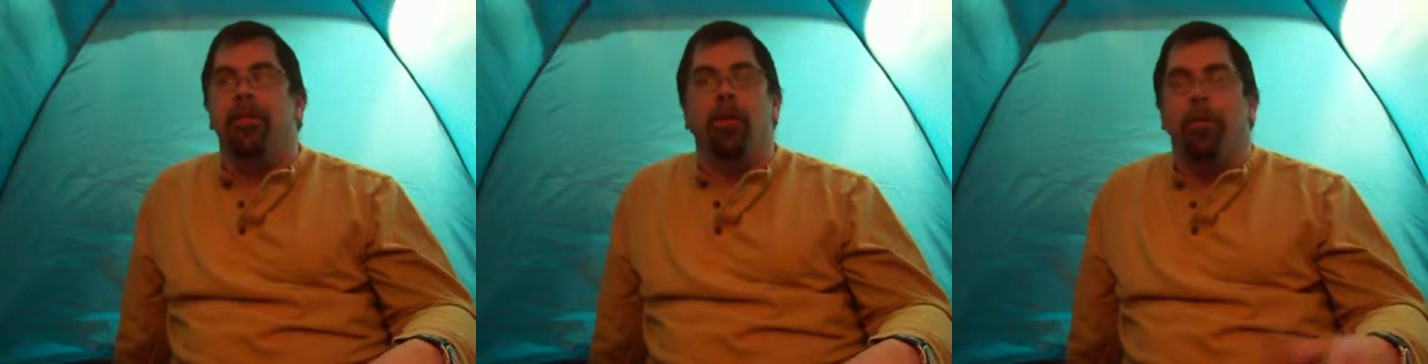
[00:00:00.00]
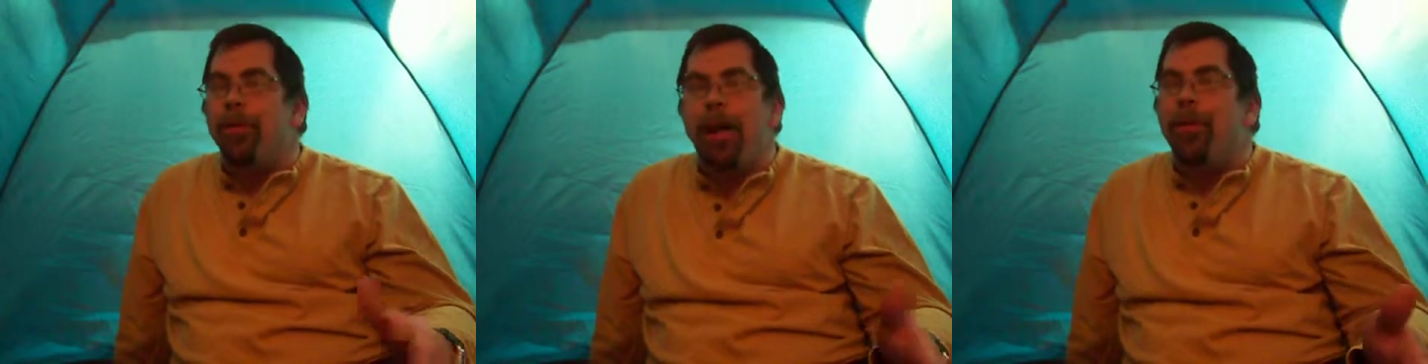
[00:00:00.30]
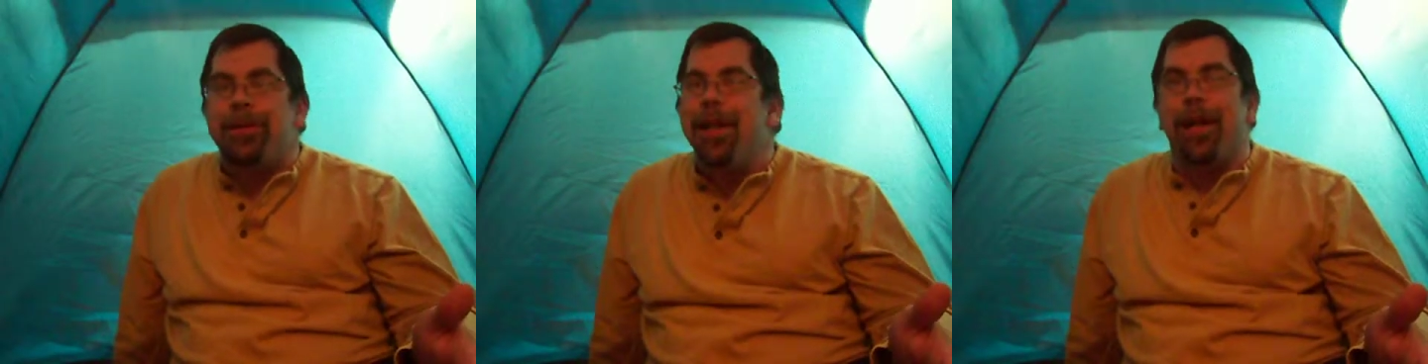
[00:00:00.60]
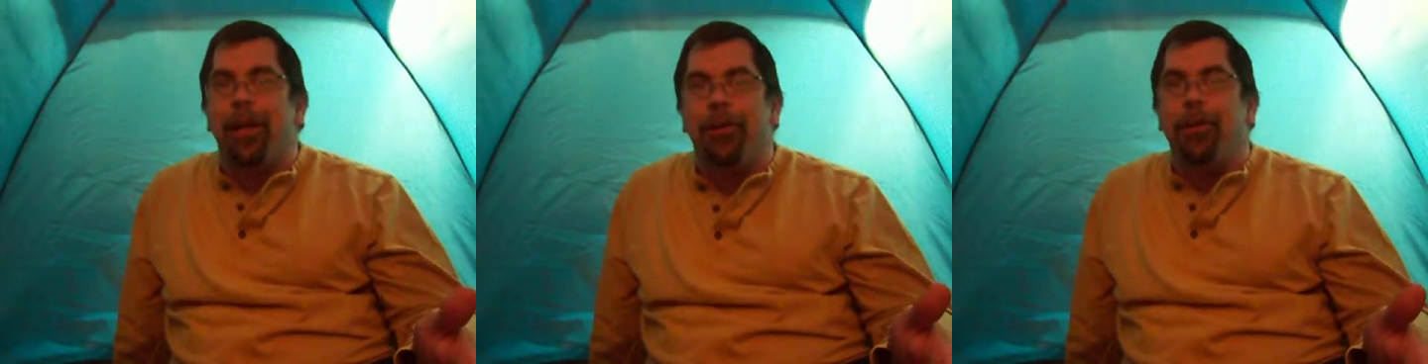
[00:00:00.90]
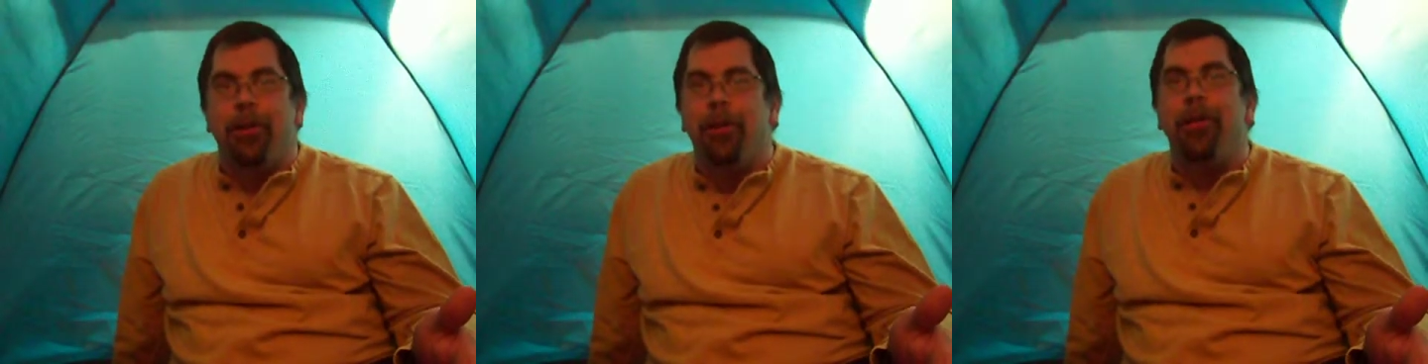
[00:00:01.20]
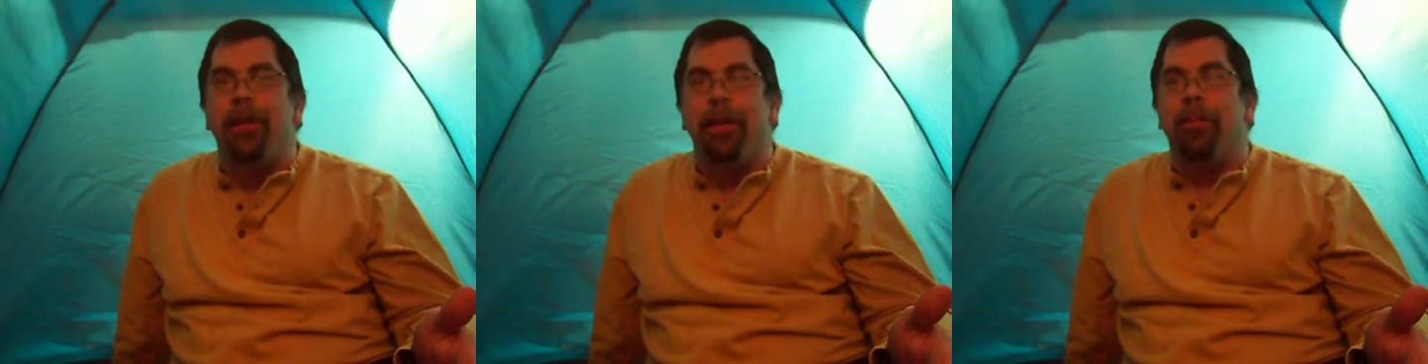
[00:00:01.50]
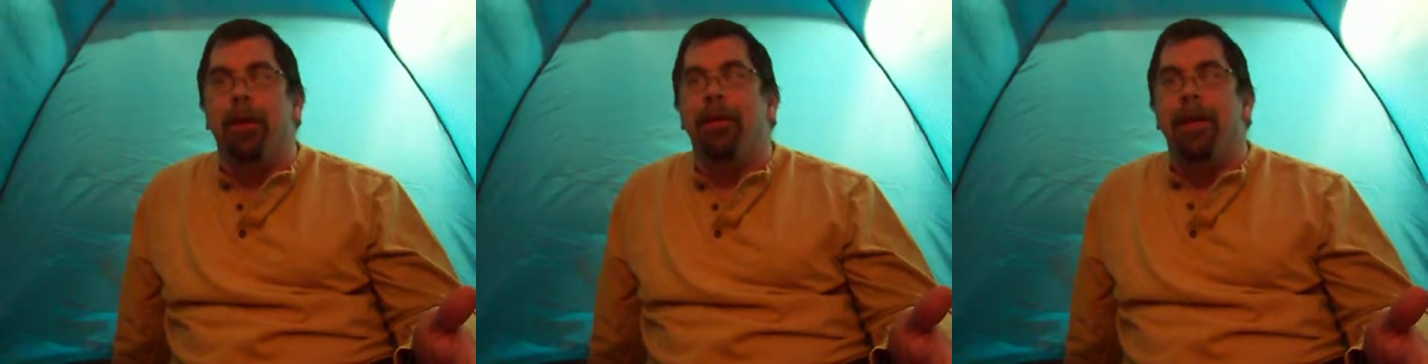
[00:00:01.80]
So a fake one's not going to do anything
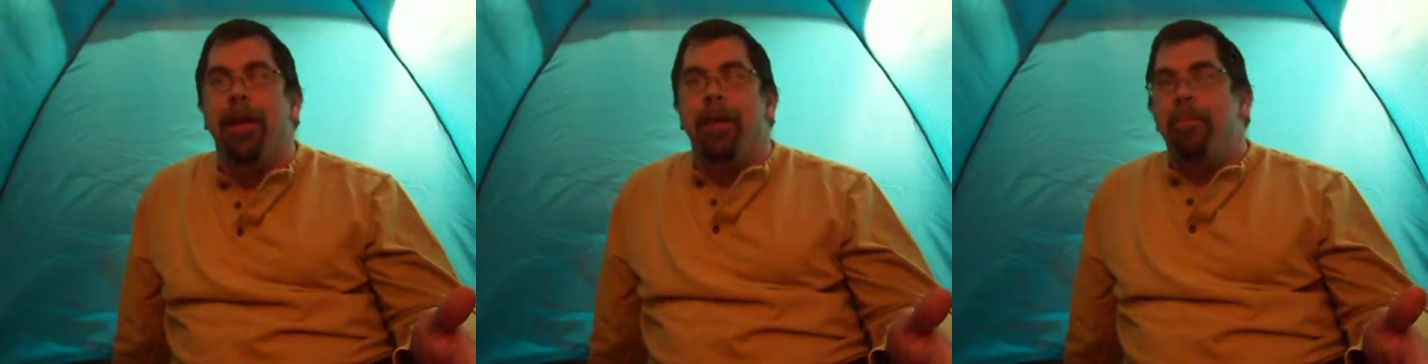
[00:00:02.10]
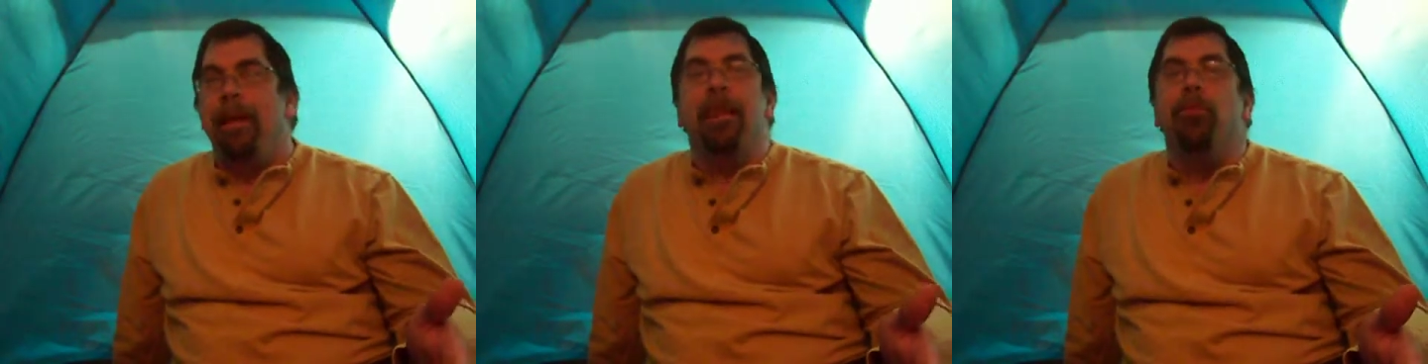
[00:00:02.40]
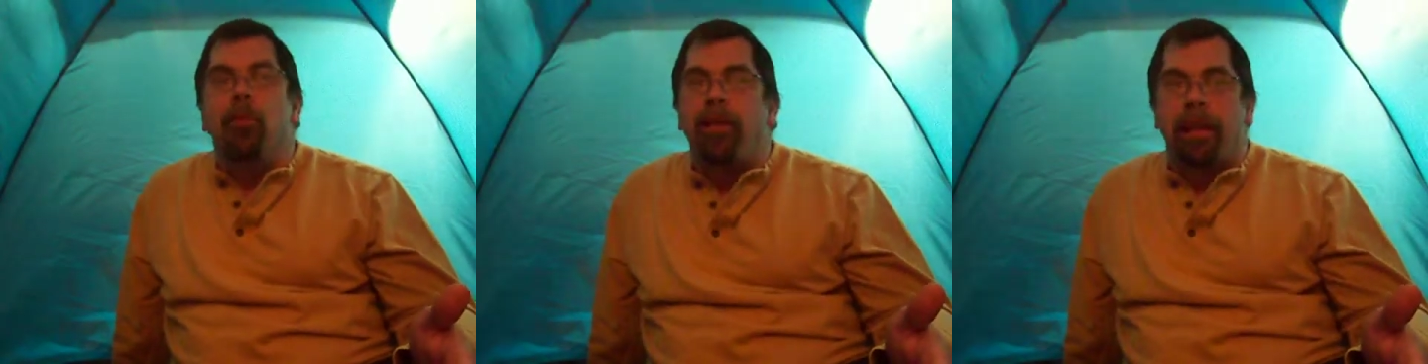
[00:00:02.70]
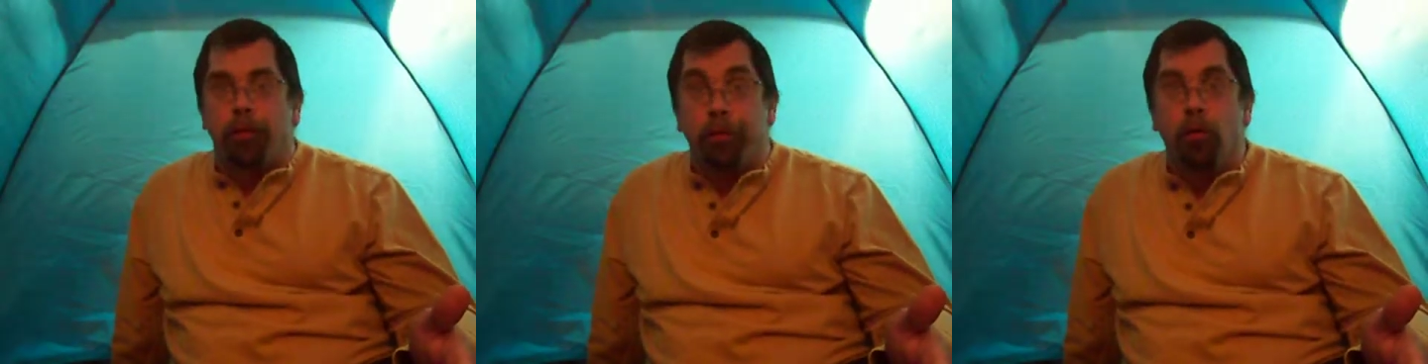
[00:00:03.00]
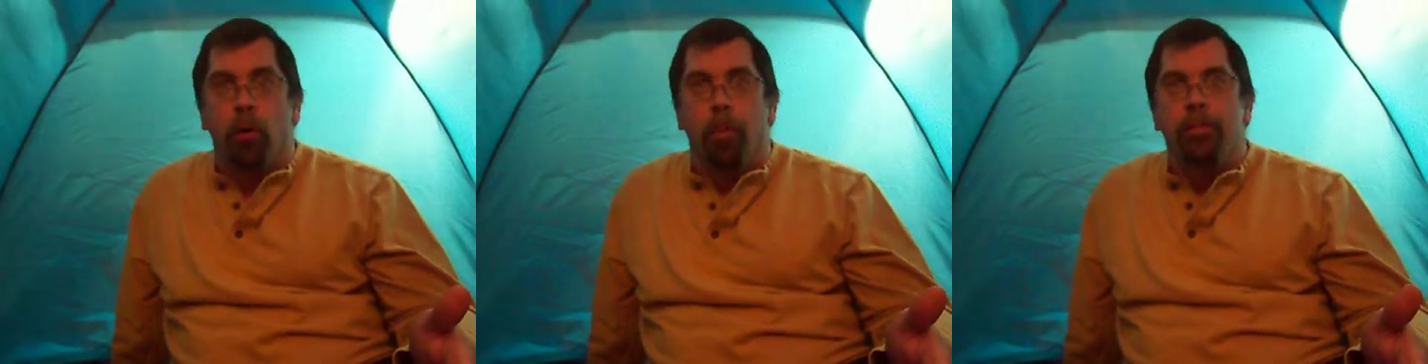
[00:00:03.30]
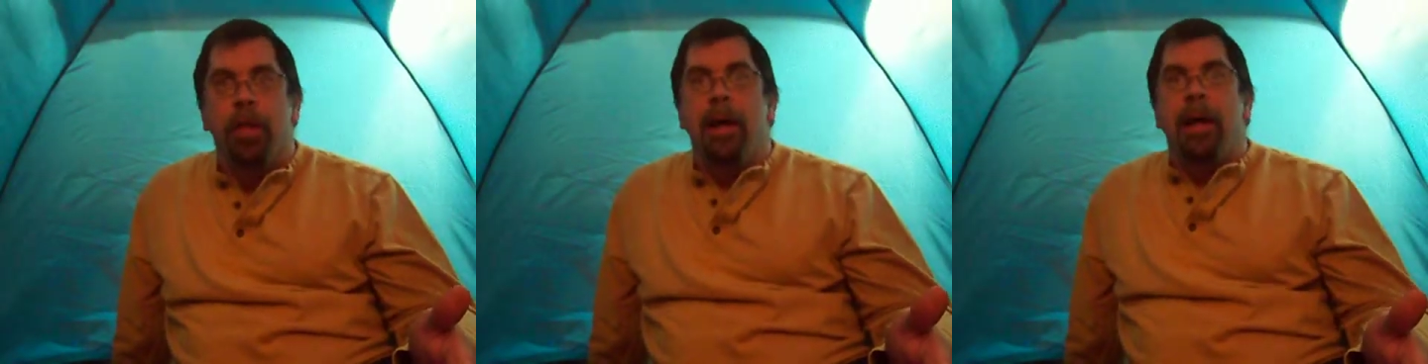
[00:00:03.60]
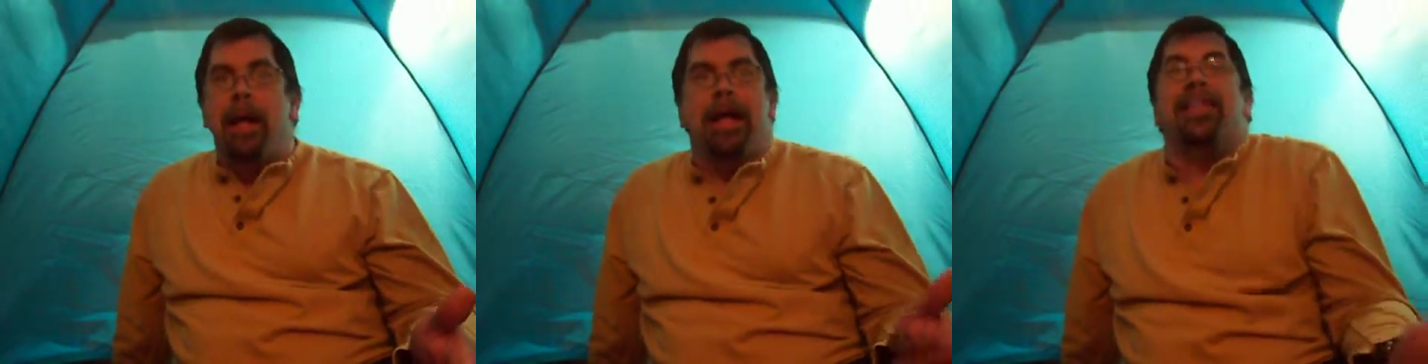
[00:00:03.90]
but make them look like a fool.
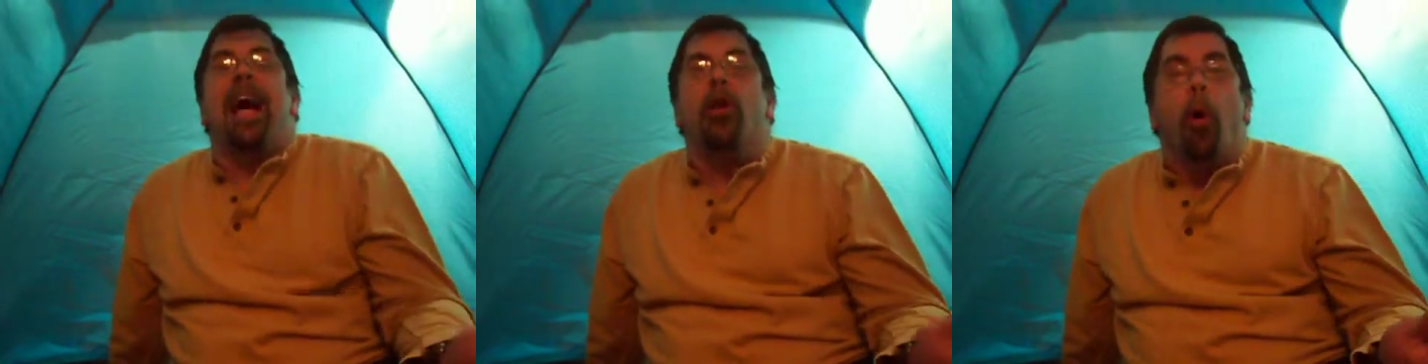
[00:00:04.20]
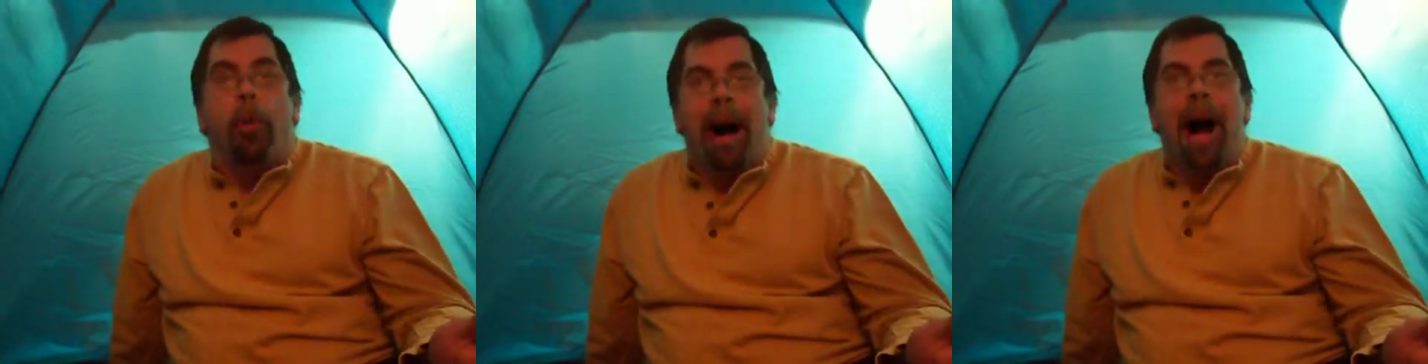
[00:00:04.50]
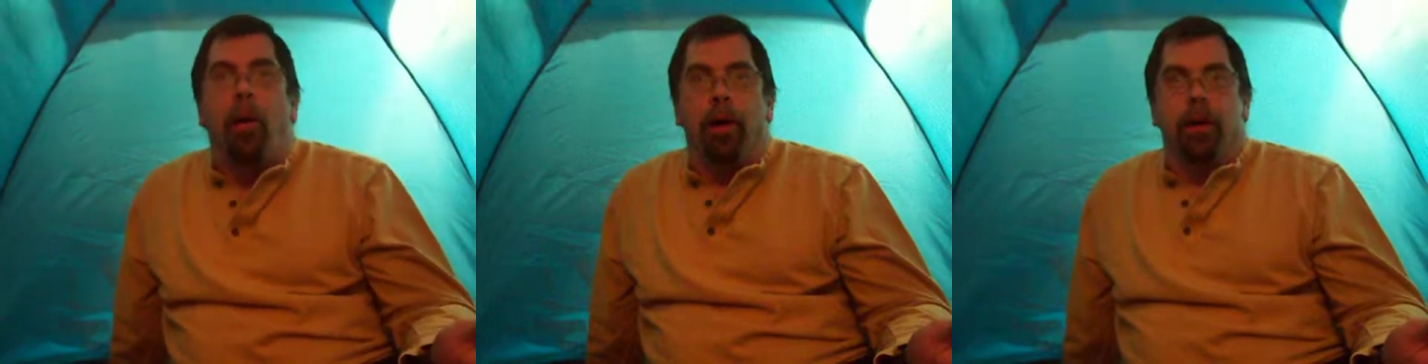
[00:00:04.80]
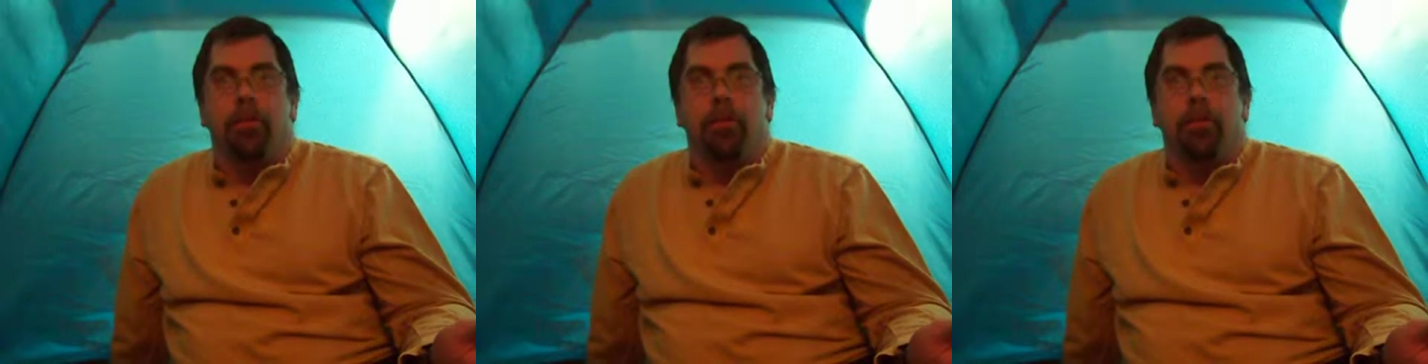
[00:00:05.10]
It's got no power.